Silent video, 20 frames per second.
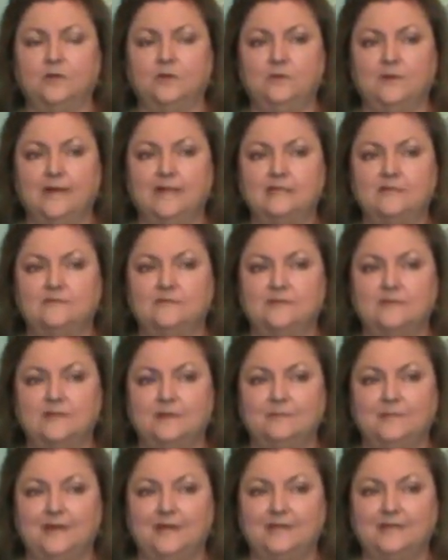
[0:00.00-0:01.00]
you ask
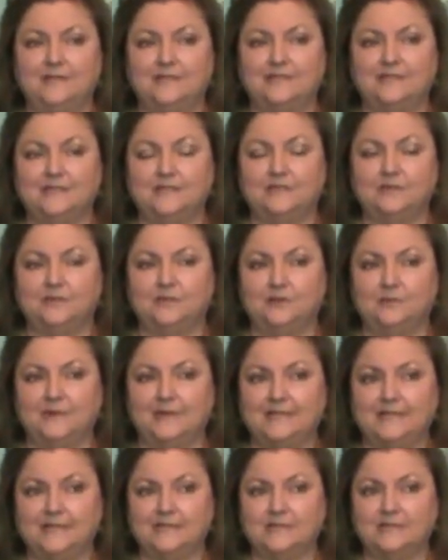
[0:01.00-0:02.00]
somebody to send it to you by
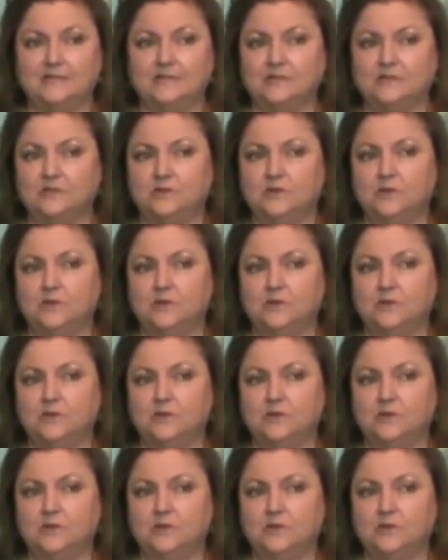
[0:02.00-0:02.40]
distance,